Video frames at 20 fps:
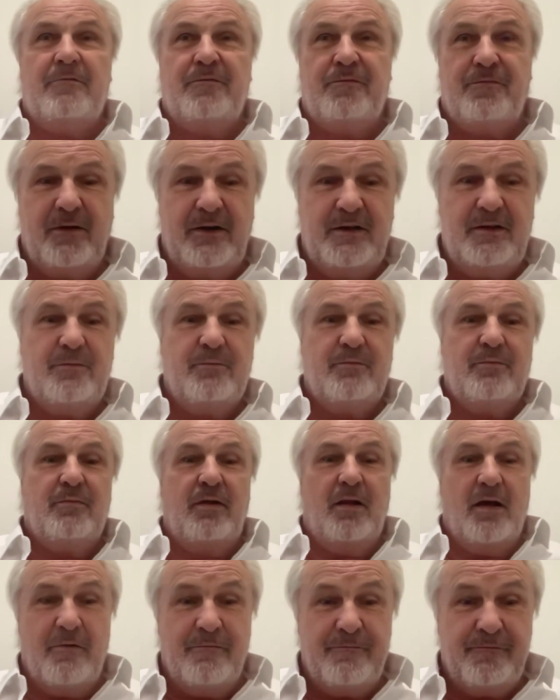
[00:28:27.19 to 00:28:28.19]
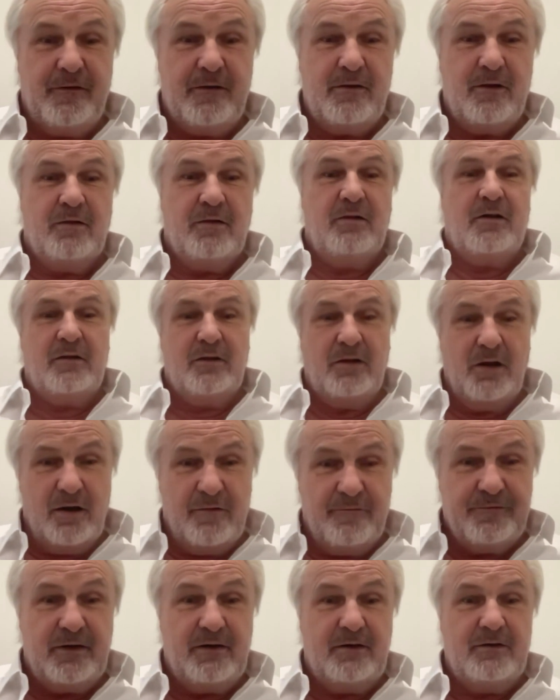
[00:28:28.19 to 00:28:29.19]
freedom
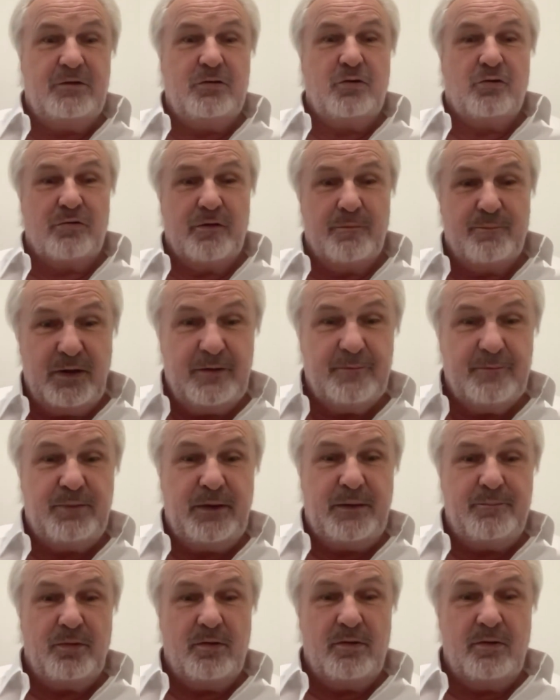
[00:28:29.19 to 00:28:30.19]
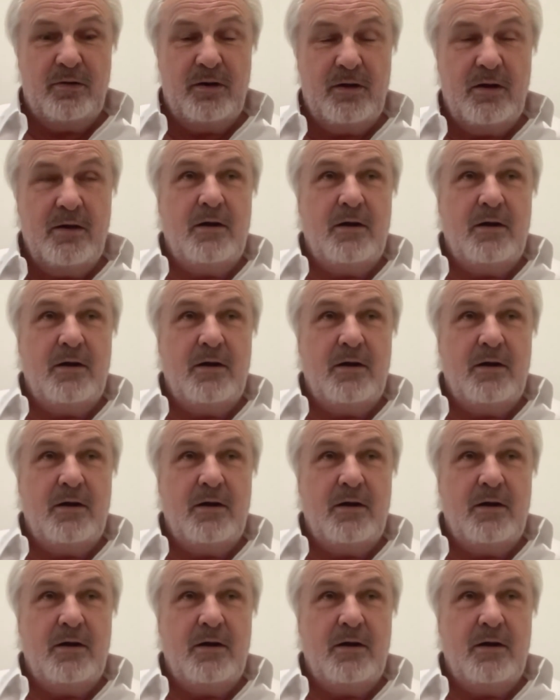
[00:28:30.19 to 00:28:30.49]
loving European people.